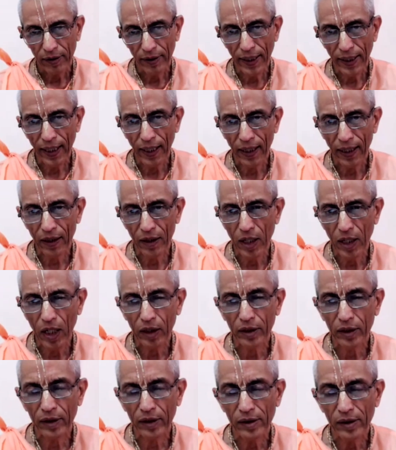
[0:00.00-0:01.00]
they are
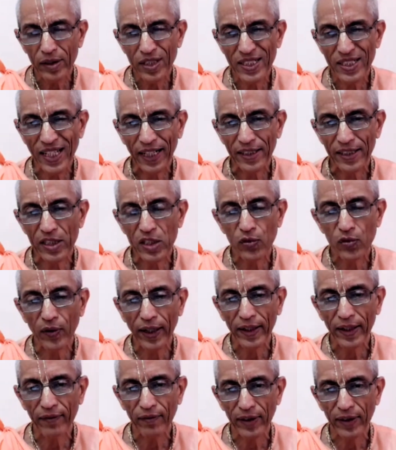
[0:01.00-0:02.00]
not
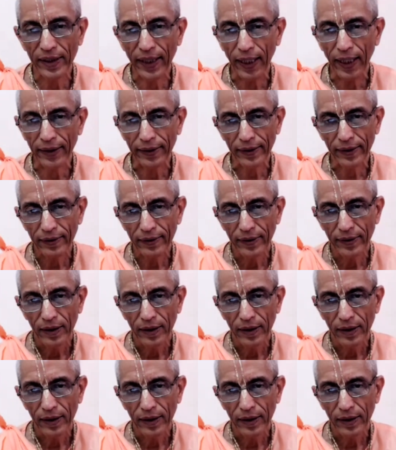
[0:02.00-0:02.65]
satisfied with that.